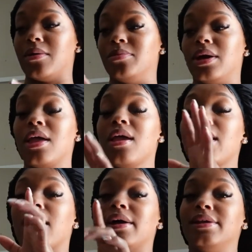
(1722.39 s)
But
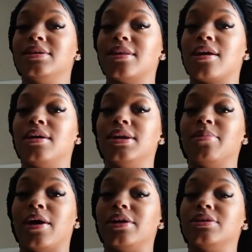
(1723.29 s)
I did take a goodie
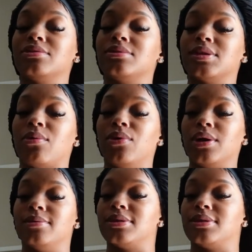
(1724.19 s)
powder as soon as I woke up,